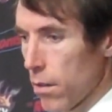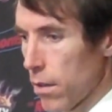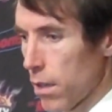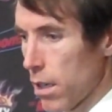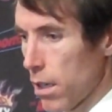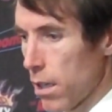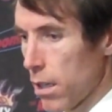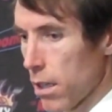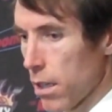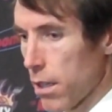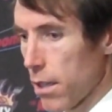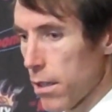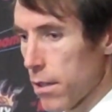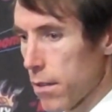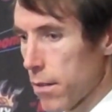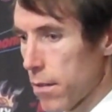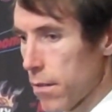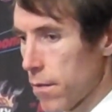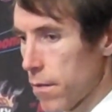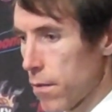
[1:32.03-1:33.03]
getting the
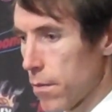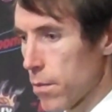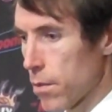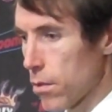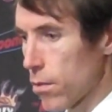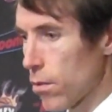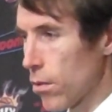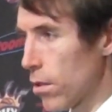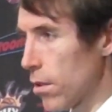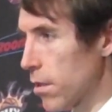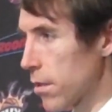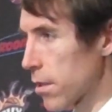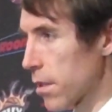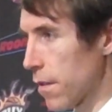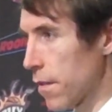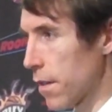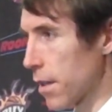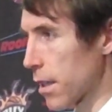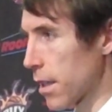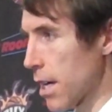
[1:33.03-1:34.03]
kids from school and
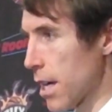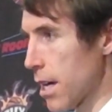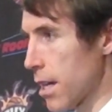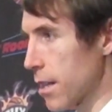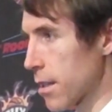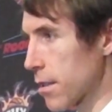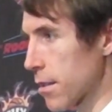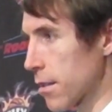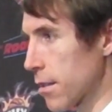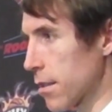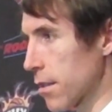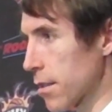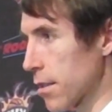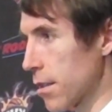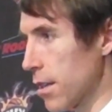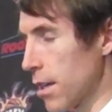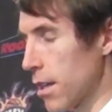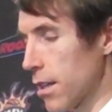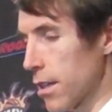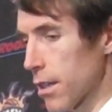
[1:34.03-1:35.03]
stuff like that. It's
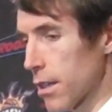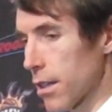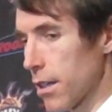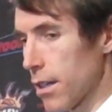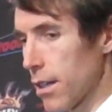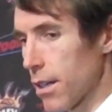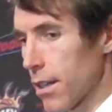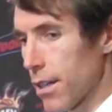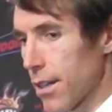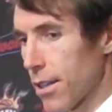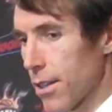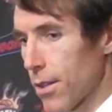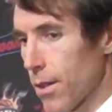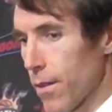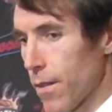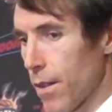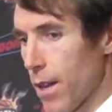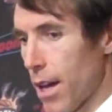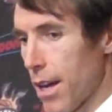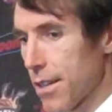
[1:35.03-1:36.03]
not like you
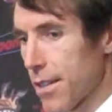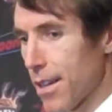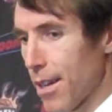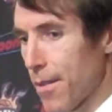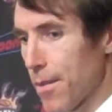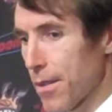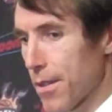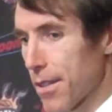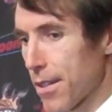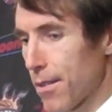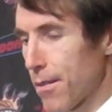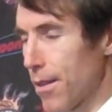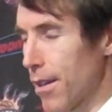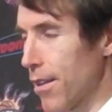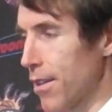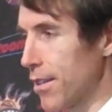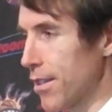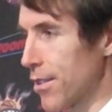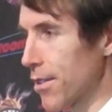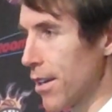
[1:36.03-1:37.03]
have a lot of time to sit
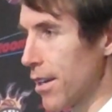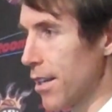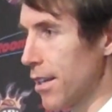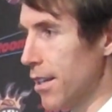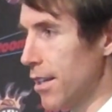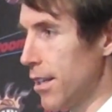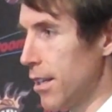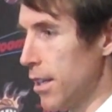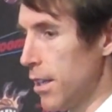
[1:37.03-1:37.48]
around and try to